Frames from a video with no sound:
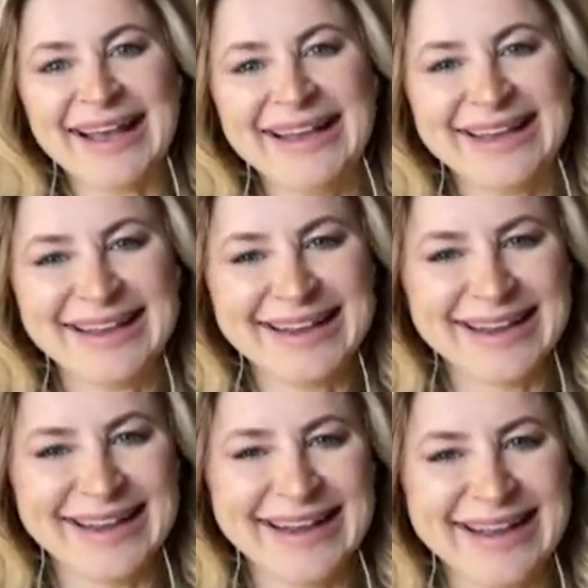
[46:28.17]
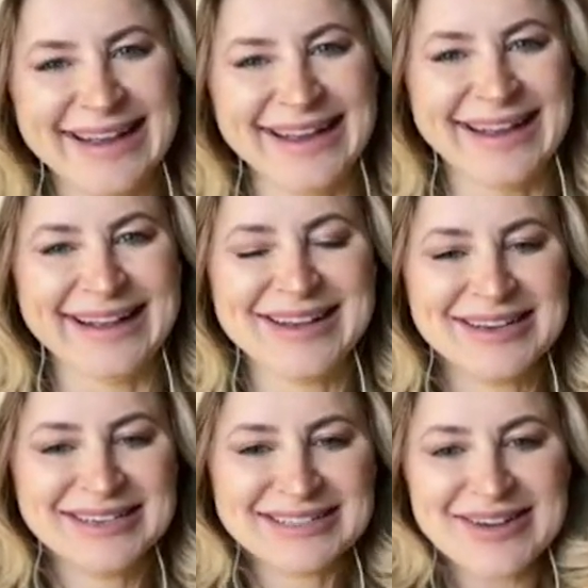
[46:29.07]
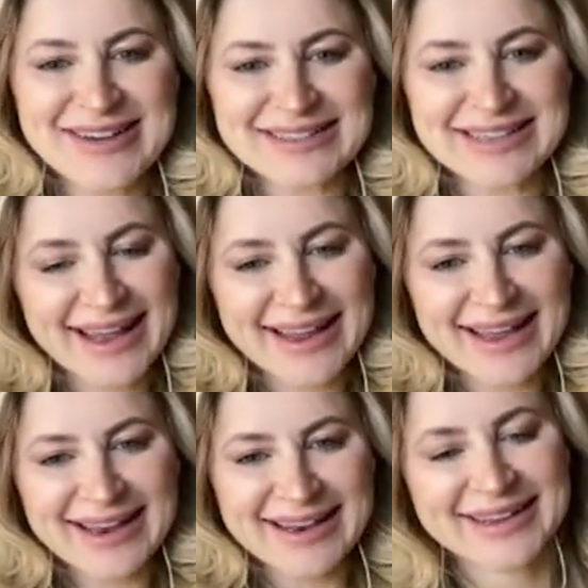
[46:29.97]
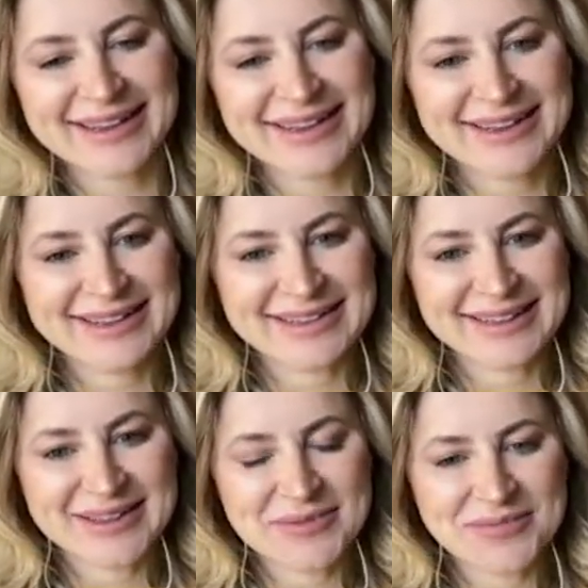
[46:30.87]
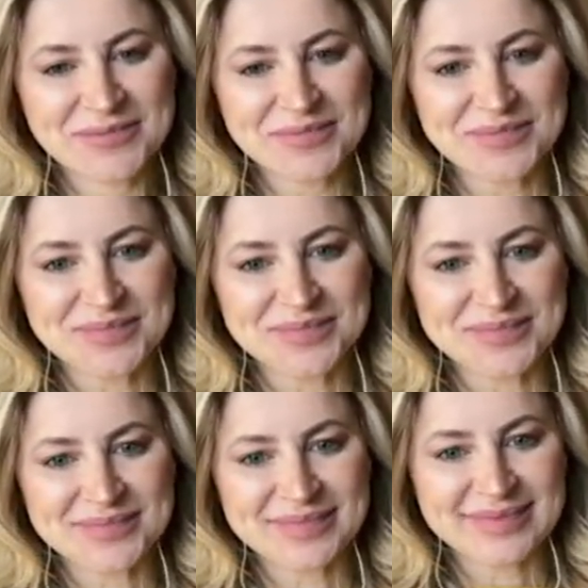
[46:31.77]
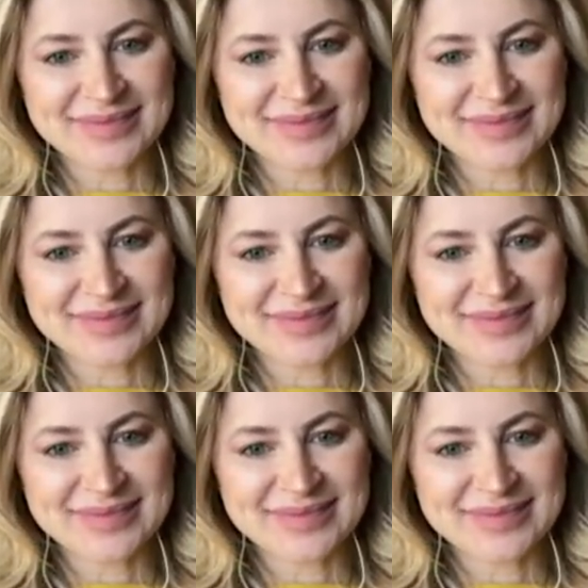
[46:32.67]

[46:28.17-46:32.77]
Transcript: (not speaking)